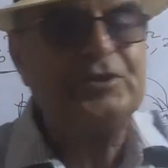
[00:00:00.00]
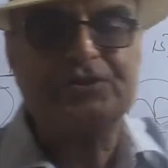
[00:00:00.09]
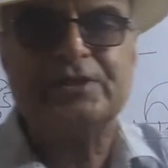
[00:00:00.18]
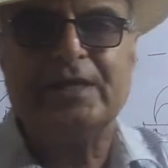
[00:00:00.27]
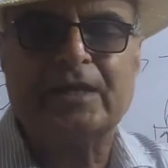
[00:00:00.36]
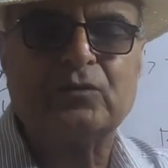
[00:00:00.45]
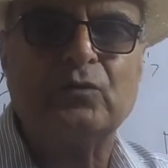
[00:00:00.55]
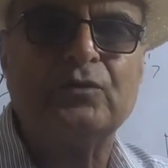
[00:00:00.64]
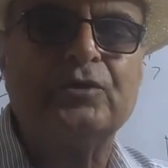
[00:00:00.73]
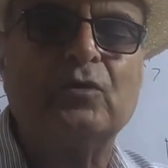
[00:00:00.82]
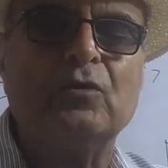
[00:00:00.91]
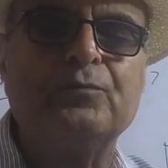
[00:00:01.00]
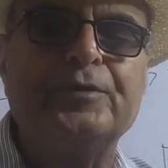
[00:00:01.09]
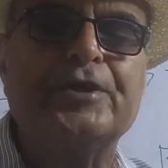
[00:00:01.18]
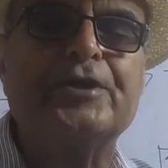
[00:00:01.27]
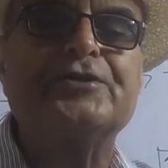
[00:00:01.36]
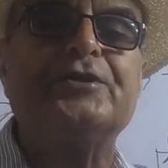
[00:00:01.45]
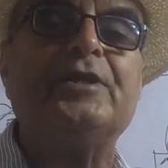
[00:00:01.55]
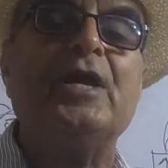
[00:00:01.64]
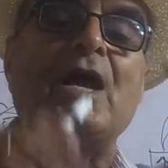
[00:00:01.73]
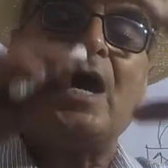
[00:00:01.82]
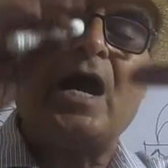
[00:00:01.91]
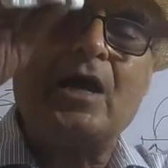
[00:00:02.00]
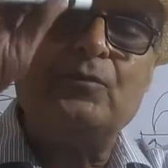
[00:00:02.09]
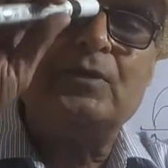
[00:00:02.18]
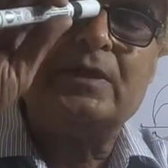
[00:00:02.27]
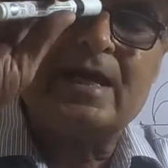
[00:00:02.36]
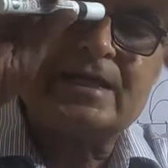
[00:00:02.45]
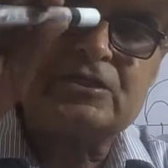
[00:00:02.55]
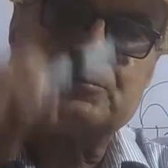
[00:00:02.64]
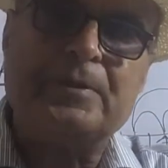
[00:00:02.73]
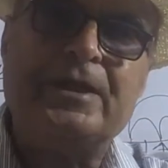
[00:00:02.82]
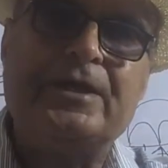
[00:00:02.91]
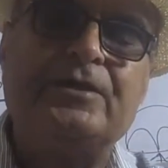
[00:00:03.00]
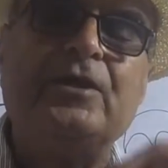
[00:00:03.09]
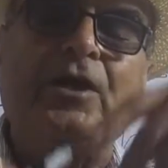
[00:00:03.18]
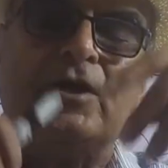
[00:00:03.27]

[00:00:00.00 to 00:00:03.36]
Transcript: this electronic configuration. I will explain